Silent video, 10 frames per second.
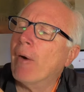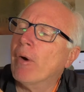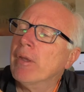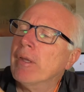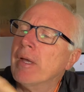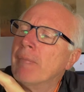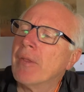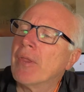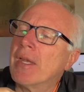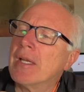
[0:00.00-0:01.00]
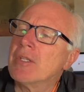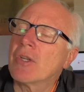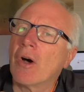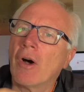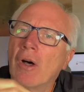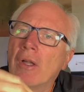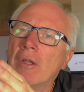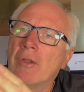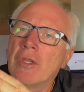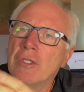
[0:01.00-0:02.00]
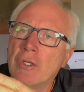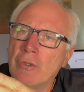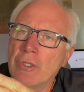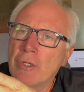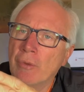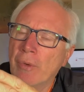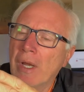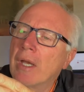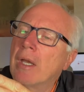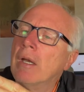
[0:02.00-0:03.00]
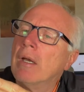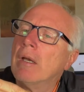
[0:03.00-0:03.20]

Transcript: one, but then I saw the UU rig